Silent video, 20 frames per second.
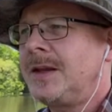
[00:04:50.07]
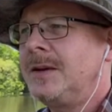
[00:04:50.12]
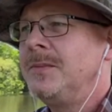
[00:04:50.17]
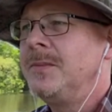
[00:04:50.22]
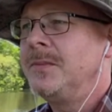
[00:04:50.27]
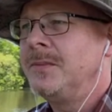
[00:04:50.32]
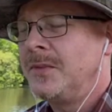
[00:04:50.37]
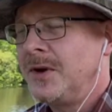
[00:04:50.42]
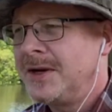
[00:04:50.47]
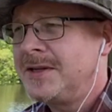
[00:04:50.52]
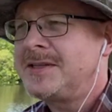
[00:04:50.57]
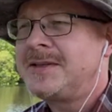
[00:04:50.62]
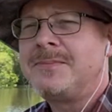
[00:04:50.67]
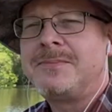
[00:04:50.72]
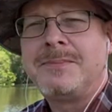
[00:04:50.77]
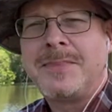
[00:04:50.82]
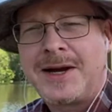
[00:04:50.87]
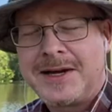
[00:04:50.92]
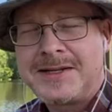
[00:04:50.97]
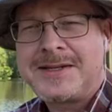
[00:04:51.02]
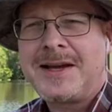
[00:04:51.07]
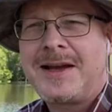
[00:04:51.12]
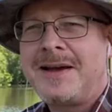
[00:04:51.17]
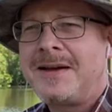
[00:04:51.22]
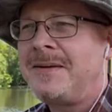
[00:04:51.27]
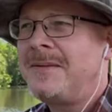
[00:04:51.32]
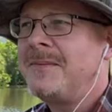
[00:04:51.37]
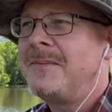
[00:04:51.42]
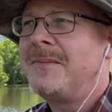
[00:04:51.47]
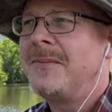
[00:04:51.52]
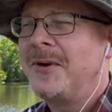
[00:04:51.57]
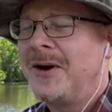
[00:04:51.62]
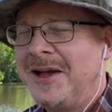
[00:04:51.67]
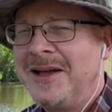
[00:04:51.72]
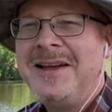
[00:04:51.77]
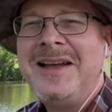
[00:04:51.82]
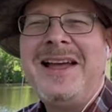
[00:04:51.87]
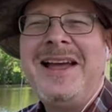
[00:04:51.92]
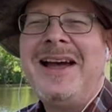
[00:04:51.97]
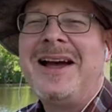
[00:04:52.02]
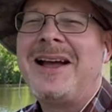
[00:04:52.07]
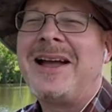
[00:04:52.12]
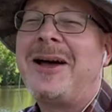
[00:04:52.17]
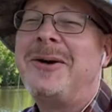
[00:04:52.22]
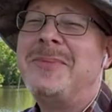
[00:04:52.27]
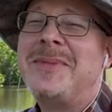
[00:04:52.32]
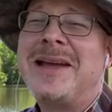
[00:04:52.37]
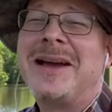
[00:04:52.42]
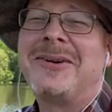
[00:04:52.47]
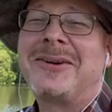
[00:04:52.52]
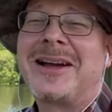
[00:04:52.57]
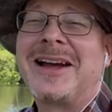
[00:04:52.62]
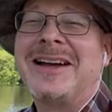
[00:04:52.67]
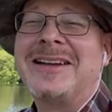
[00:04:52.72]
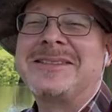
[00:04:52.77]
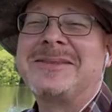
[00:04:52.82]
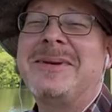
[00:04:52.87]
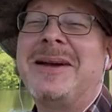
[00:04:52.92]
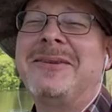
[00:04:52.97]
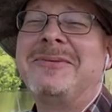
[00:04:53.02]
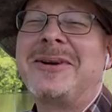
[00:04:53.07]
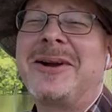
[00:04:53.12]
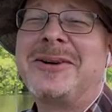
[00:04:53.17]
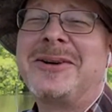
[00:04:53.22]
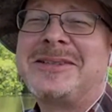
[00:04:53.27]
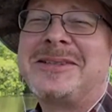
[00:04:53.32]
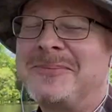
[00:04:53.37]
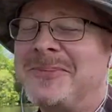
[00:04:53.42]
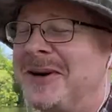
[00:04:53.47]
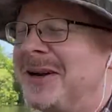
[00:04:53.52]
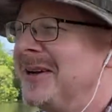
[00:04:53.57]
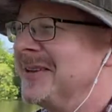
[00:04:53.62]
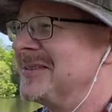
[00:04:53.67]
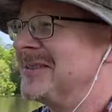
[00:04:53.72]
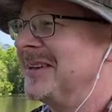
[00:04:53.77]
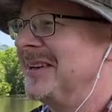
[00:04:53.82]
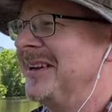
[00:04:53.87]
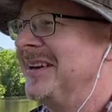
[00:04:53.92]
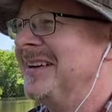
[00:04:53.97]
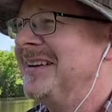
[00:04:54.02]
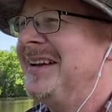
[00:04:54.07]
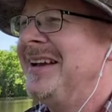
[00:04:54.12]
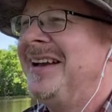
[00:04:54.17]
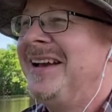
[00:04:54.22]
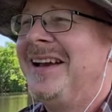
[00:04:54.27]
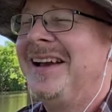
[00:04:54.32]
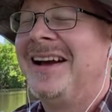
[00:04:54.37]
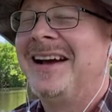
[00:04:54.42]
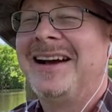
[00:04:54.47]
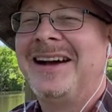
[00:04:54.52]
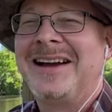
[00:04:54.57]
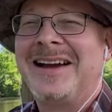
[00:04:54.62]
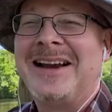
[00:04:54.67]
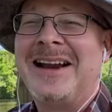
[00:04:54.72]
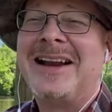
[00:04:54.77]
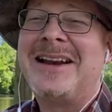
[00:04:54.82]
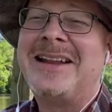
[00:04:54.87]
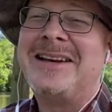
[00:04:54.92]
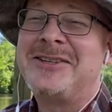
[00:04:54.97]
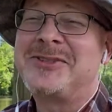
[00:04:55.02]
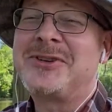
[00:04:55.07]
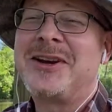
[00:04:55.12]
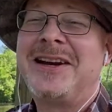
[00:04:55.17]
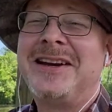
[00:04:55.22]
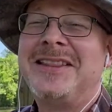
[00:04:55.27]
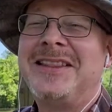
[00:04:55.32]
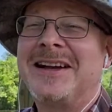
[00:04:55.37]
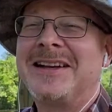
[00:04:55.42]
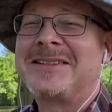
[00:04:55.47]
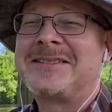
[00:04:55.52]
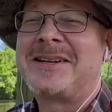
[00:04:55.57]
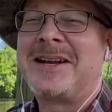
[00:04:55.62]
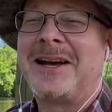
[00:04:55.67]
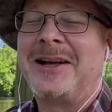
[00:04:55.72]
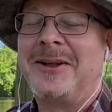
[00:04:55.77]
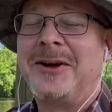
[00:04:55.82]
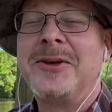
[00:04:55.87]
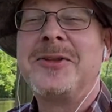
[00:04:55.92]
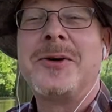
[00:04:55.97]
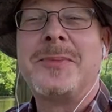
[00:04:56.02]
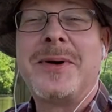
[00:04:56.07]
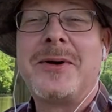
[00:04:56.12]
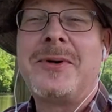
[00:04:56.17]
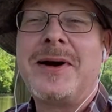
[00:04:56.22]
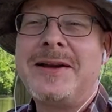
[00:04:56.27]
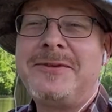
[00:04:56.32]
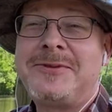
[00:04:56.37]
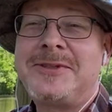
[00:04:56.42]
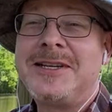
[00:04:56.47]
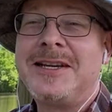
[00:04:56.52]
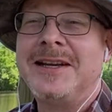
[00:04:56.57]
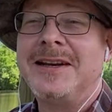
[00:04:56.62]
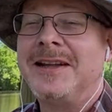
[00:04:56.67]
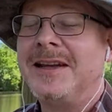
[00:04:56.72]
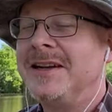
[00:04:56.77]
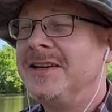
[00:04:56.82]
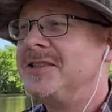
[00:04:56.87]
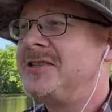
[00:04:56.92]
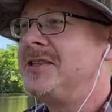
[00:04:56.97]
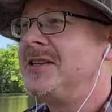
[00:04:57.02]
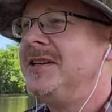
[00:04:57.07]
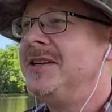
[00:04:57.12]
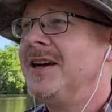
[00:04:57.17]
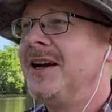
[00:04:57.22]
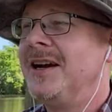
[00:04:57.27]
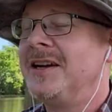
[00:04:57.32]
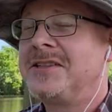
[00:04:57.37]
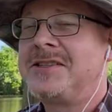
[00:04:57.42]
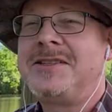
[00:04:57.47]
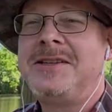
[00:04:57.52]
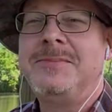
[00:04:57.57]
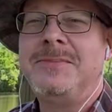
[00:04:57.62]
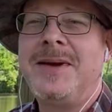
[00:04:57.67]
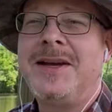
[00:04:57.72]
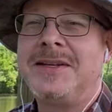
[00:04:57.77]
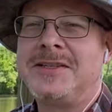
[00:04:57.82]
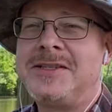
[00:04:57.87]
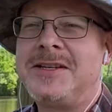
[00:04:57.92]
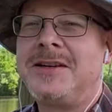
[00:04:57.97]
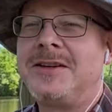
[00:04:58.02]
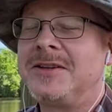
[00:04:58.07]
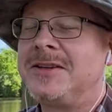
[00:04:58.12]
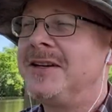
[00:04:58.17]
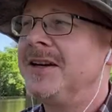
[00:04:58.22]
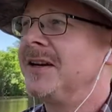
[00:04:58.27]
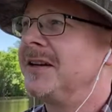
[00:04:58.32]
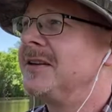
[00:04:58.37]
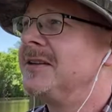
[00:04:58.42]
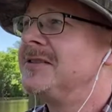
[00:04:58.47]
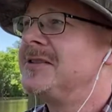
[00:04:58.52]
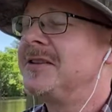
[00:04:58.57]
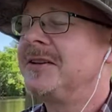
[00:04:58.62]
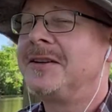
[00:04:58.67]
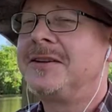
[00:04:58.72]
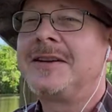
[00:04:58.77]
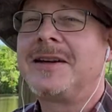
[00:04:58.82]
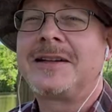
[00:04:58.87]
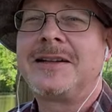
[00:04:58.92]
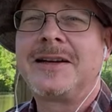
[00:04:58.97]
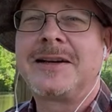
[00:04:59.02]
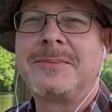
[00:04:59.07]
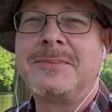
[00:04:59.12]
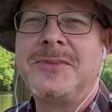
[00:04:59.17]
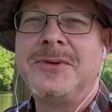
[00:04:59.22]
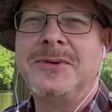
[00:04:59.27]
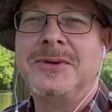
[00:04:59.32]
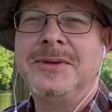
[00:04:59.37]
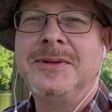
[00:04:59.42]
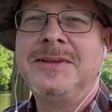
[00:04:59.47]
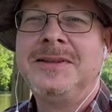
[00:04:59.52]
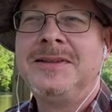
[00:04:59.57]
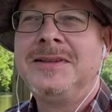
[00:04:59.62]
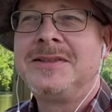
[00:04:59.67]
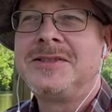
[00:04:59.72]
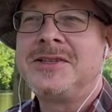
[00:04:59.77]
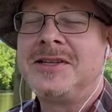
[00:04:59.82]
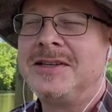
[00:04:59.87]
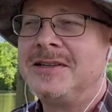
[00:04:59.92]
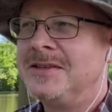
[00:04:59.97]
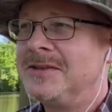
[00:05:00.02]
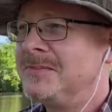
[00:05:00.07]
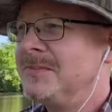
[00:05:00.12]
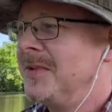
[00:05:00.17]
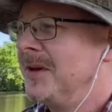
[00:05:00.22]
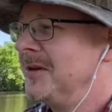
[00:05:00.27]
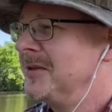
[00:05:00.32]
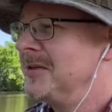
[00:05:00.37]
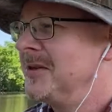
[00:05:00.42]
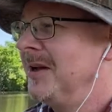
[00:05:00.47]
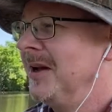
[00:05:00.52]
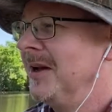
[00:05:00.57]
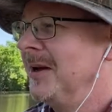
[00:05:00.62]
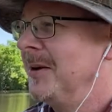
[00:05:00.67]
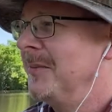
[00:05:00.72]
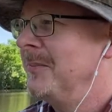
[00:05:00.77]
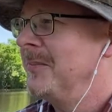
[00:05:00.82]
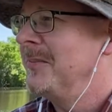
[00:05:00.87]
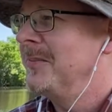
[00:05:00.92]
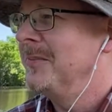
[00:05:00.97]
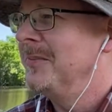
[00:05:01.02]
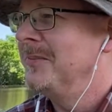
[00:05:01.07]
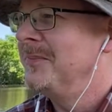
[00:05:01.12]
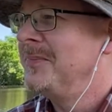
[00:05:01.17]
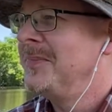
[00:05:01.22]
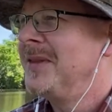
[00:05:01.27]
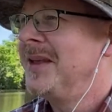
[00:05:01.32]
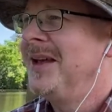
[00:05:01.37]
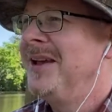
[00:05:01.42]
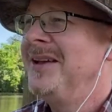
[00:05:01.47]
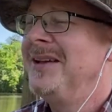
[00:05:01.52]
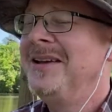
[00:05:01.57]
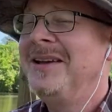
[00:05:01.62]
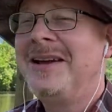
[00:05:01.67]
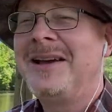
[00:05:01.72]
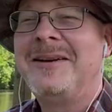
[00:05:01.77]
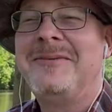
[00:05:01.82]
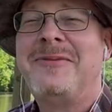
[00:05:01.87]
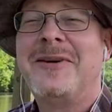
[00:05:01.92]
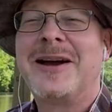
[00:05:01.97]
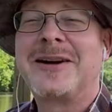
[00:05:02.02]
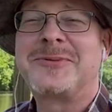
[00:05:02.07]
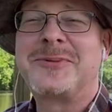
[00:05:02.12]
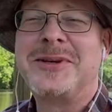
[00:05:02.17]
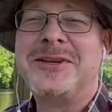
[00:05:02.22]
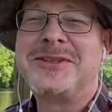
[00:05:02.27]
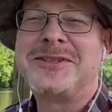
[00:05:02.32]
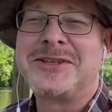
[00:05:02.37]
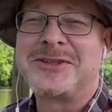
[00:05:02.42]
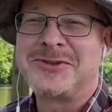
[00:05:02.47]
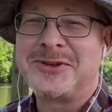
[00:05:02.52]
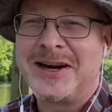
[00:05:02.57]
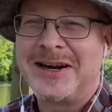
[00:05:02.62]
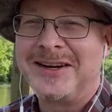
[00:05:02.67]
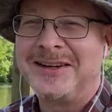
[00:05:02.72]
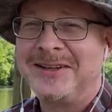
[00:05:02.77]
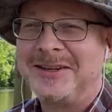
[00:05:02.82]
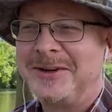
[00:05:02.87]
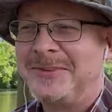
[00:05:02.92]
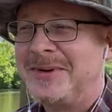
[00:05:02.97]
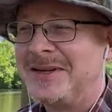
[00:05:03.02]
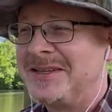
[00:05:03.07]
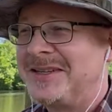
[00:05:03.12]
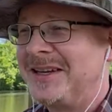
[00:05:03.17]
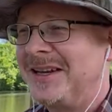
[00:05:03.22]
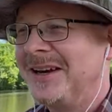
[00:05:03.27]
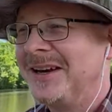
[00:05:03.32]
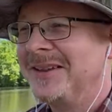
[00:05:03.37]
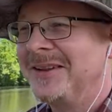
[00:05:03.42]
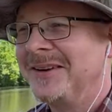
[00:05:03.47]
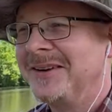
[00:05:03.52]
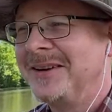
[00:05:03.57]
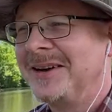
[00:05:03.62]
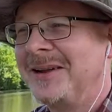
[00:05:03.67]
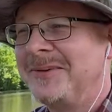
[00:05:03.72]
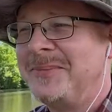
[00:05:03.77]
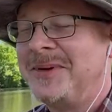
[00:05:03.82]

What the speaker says: Muay Thai. Help me out, guys. I'm having a hard time pronouncing it. And I didn't train in that style, although my wife did, and she could kick. She could kick like a mule. In fact, we used to train a little bit together, and I'd be